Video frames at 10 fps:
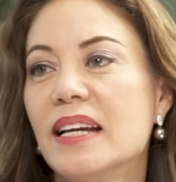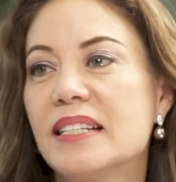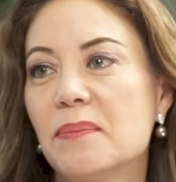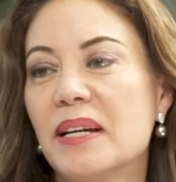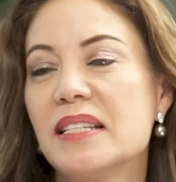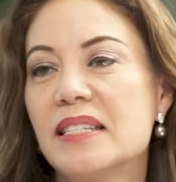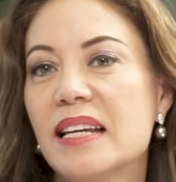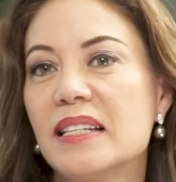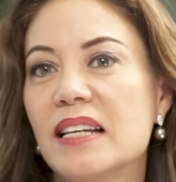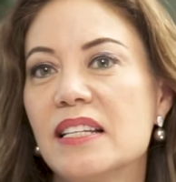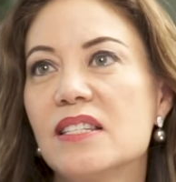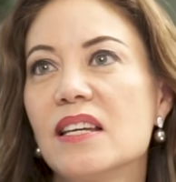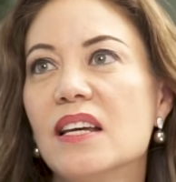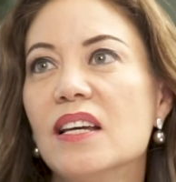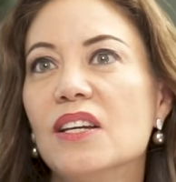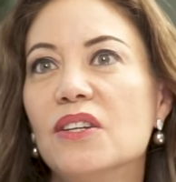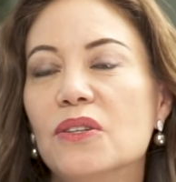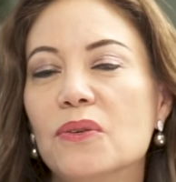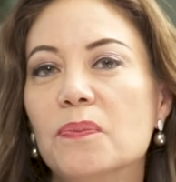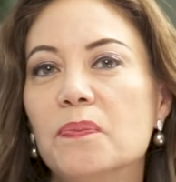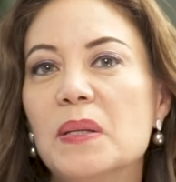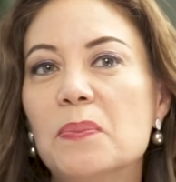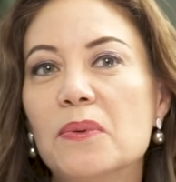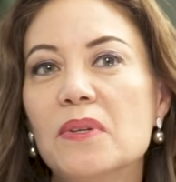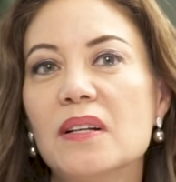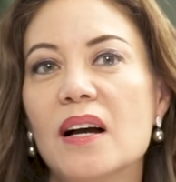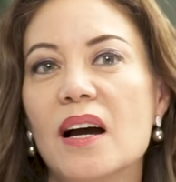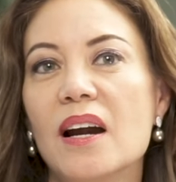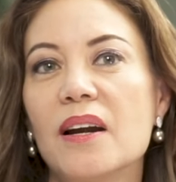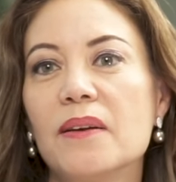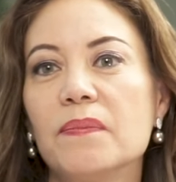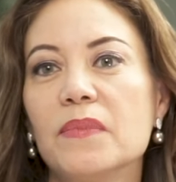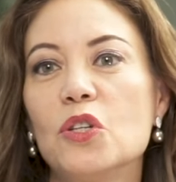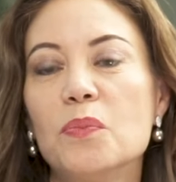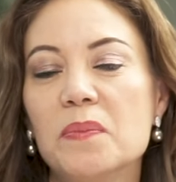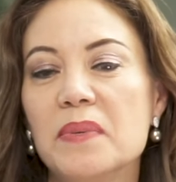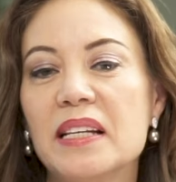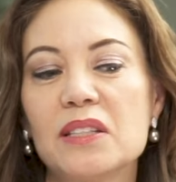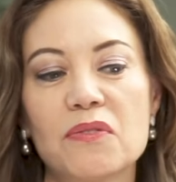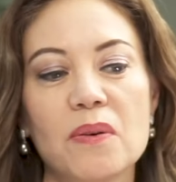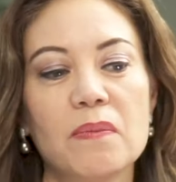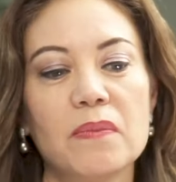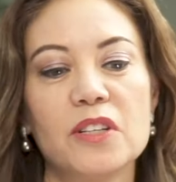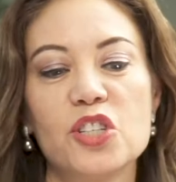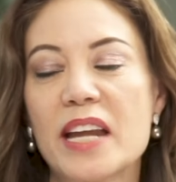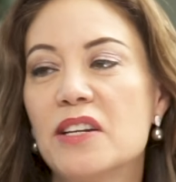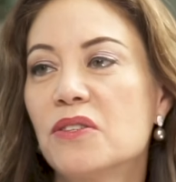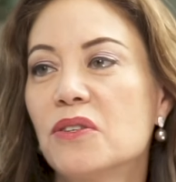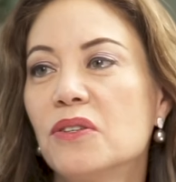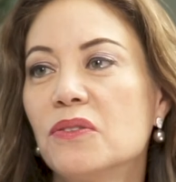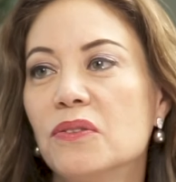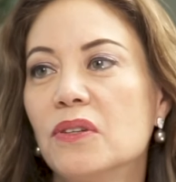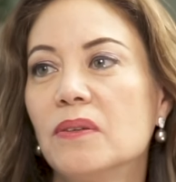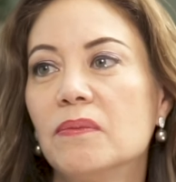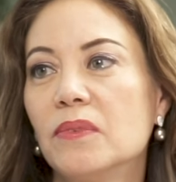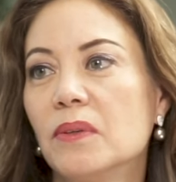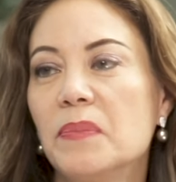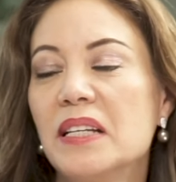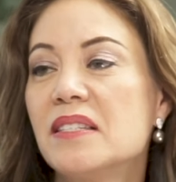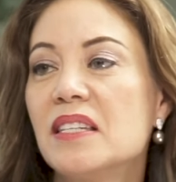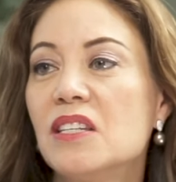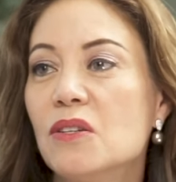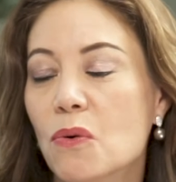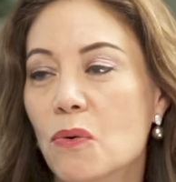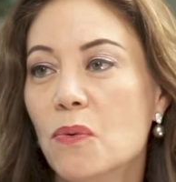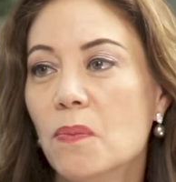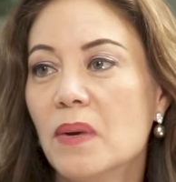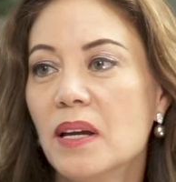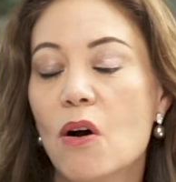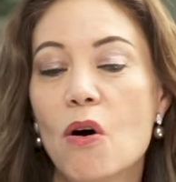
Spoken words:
It's a mindset. Is, you know, people are human beings from the janitor to the big CEO.